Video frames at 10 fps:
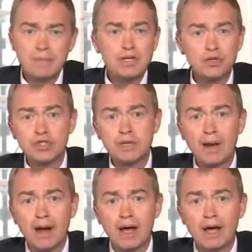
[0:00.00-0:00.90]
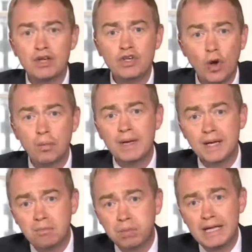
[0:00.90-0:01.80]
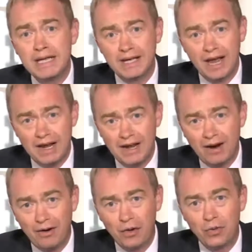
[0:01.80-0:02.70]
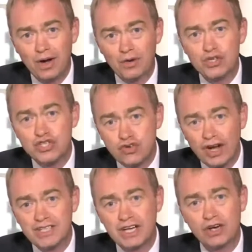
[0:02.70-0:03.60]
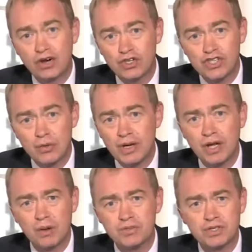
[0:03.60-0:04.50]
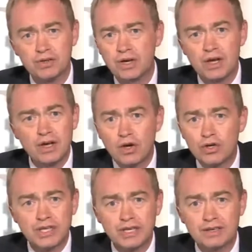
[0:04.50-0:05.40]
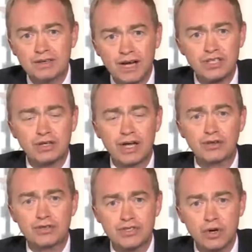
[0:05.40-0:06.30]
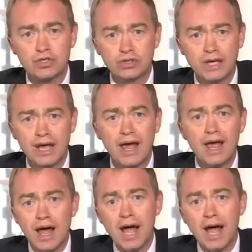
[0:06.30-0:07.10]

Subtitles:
But it's also about not being a bleak, narrow, restricted country when it comes to cutting national health and social care.